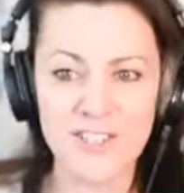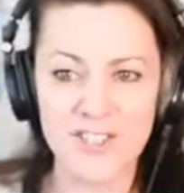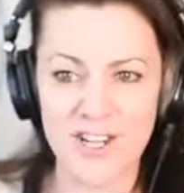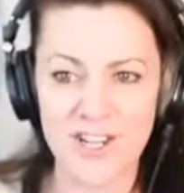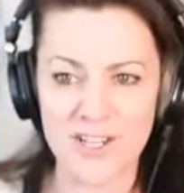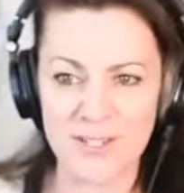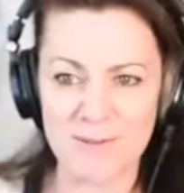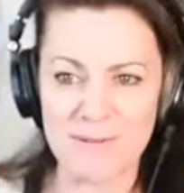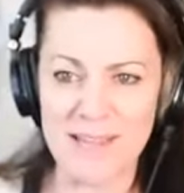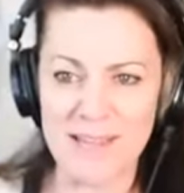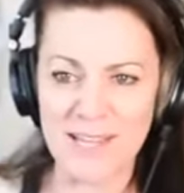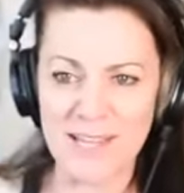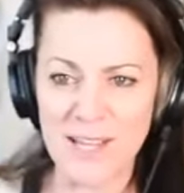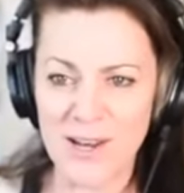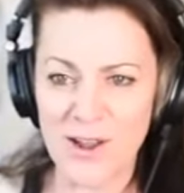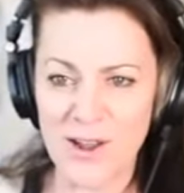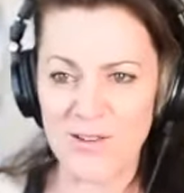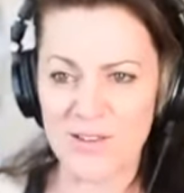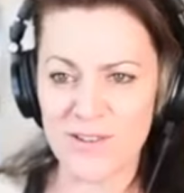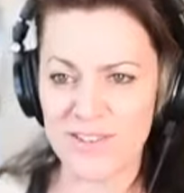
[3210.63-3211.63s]
judgment you
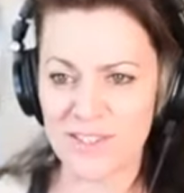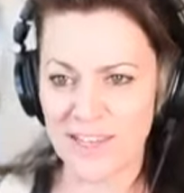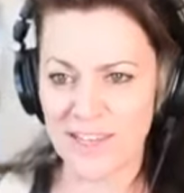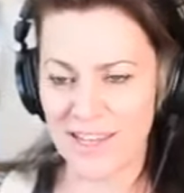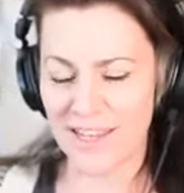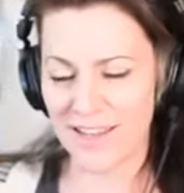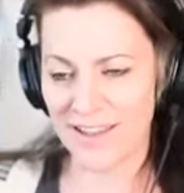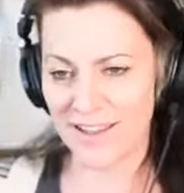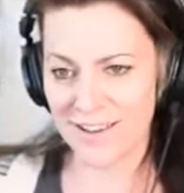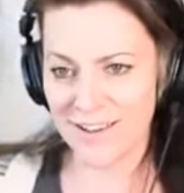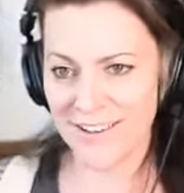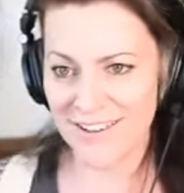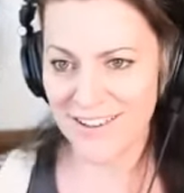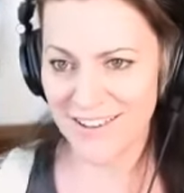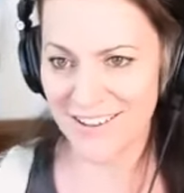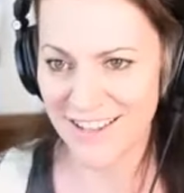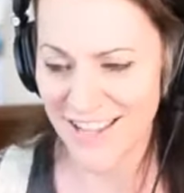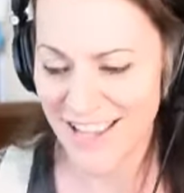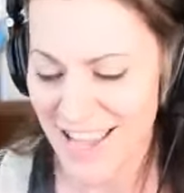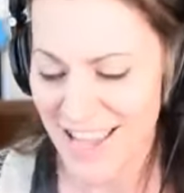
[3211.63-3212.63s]
know it's like oh